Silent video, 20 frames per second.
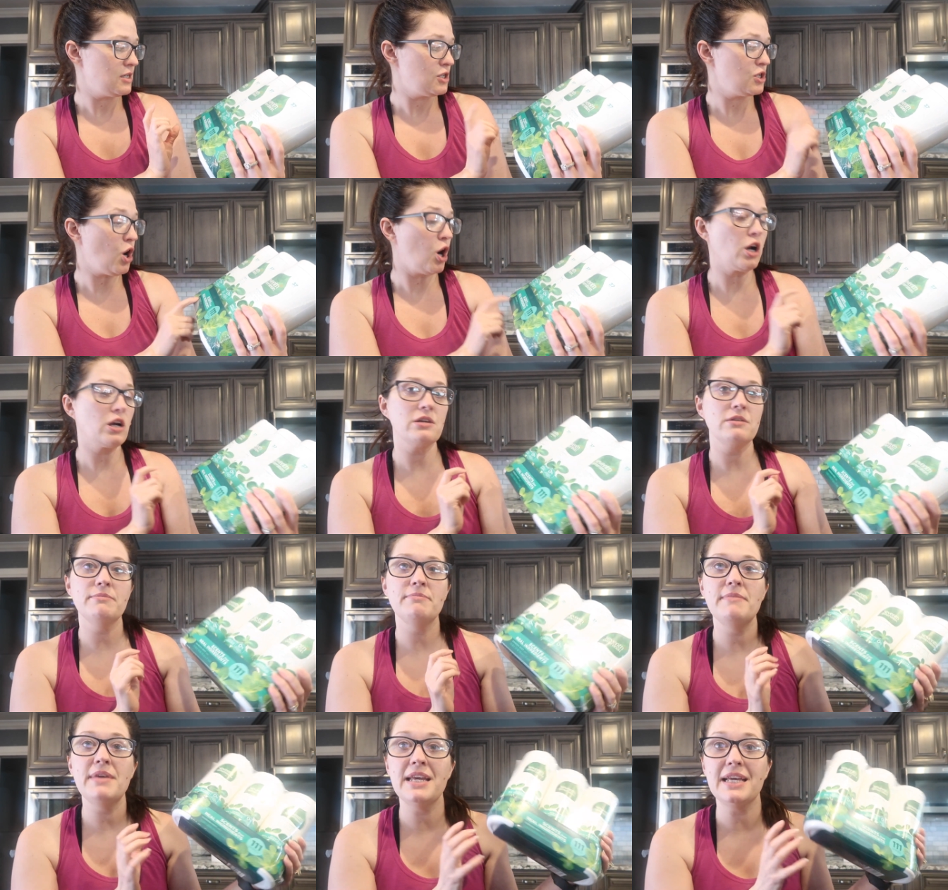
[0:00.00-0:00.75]

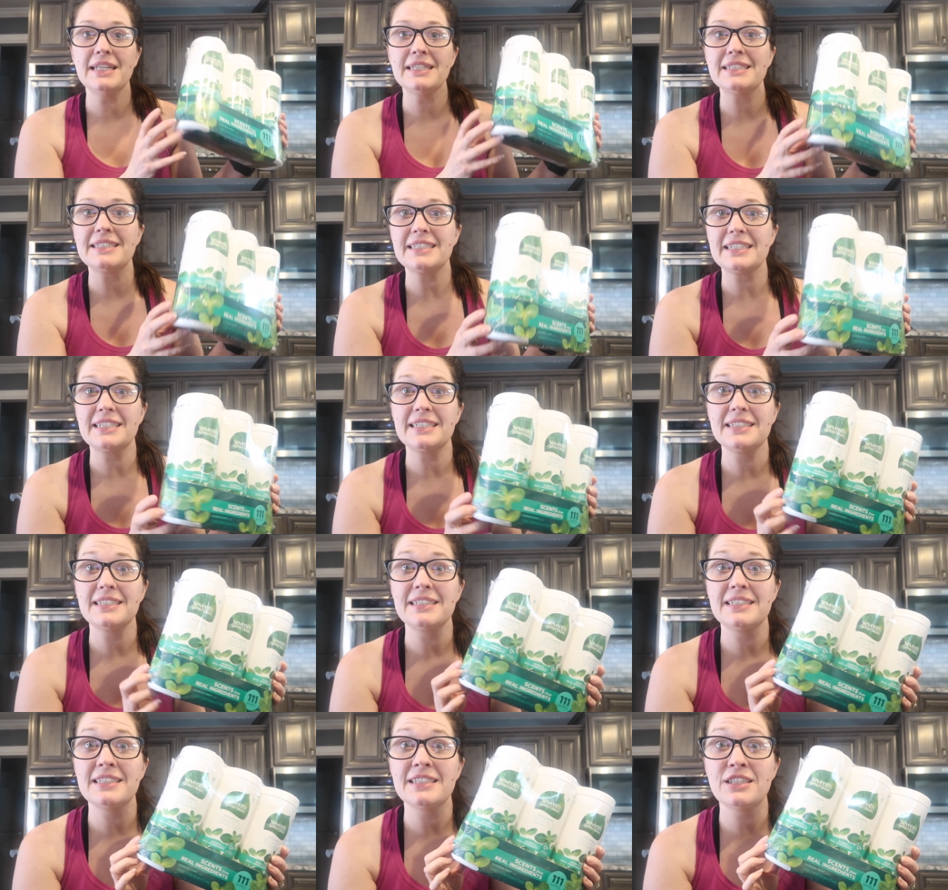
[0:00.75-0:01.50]
Garden Mint.
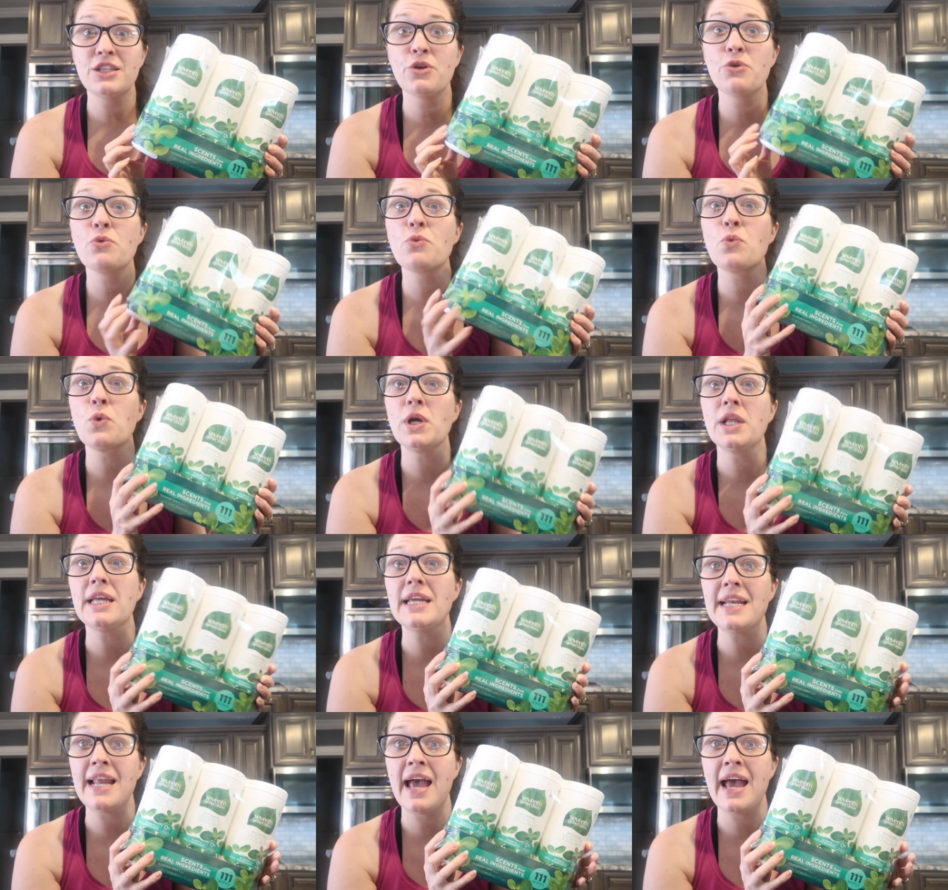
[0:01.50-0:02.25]
They're
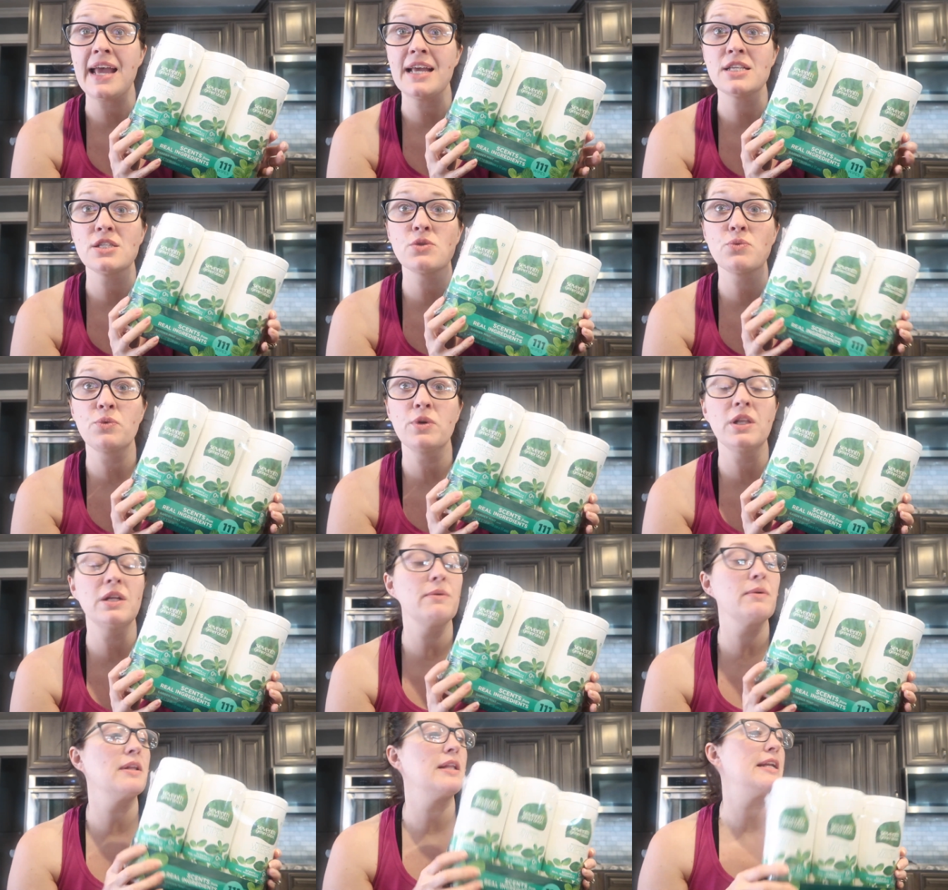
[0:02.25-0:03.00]
really nice,
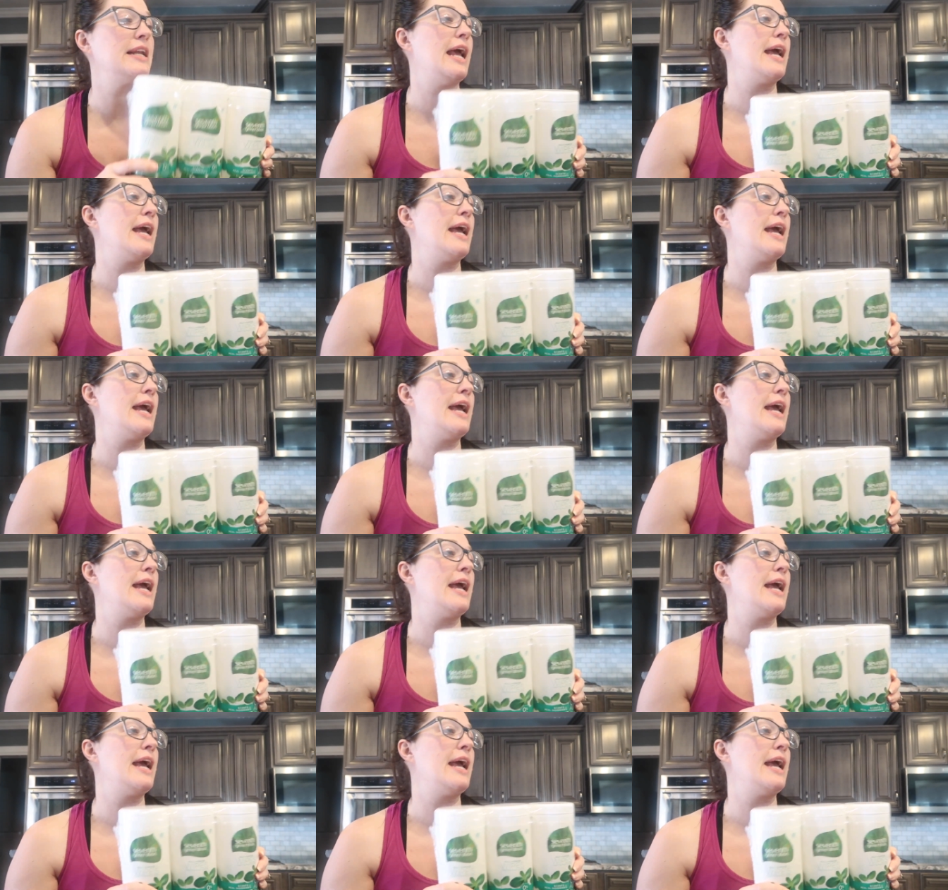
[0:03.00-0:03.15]
really, really